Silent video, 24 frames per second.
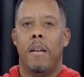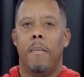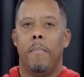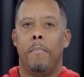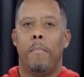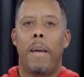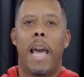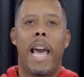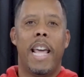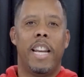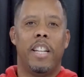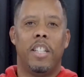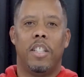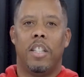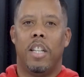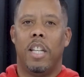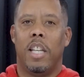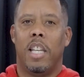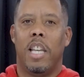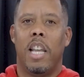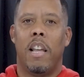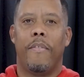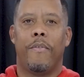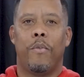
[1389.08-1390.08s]
Manage the
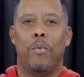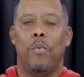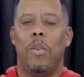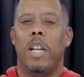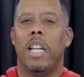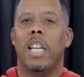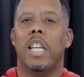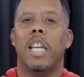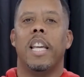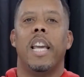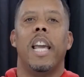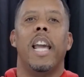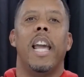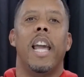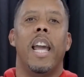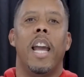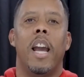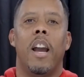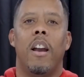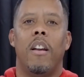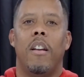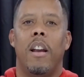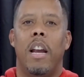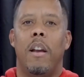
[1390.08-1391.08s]
gift with
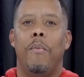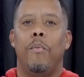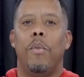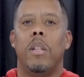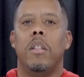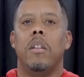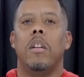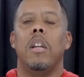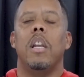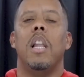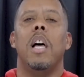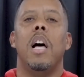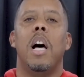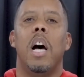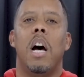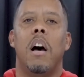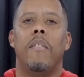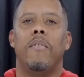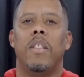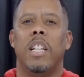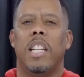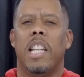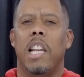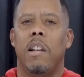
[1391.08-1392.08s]
care and with
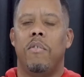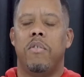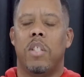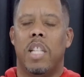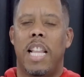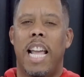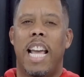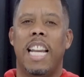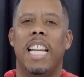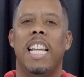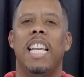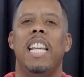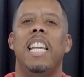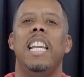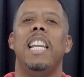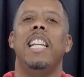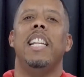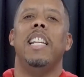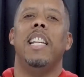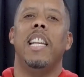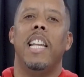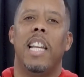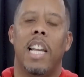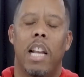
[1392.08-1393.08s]
love, the gifts that he
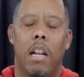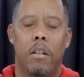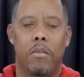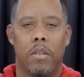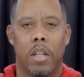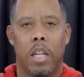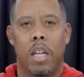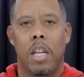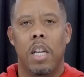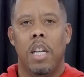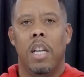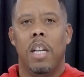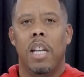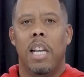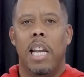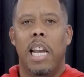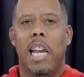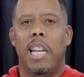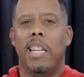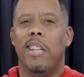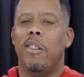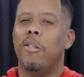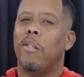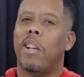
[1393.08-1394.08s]
gives.
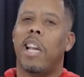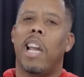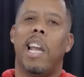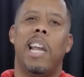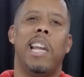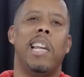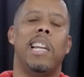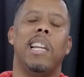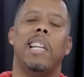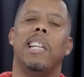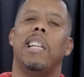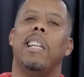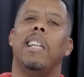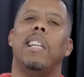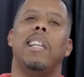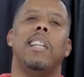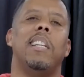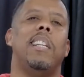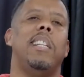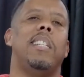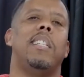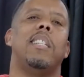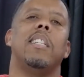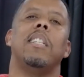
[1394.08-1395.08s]
And you can't,
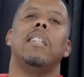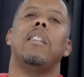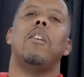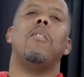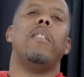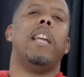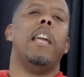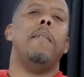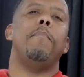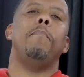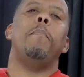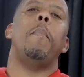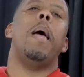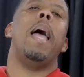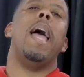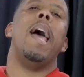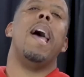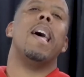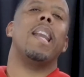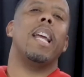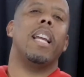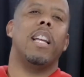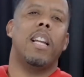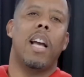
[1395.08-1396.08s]
listen, don't get
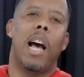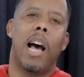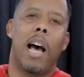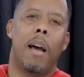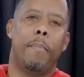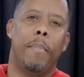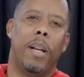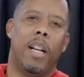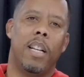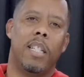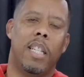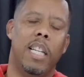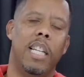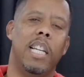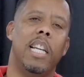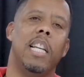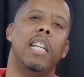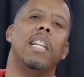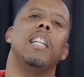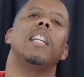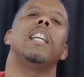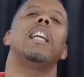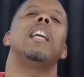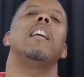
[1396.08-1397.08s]
mad at God because he
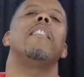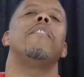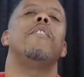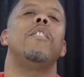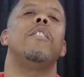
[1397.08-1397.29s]
didn't give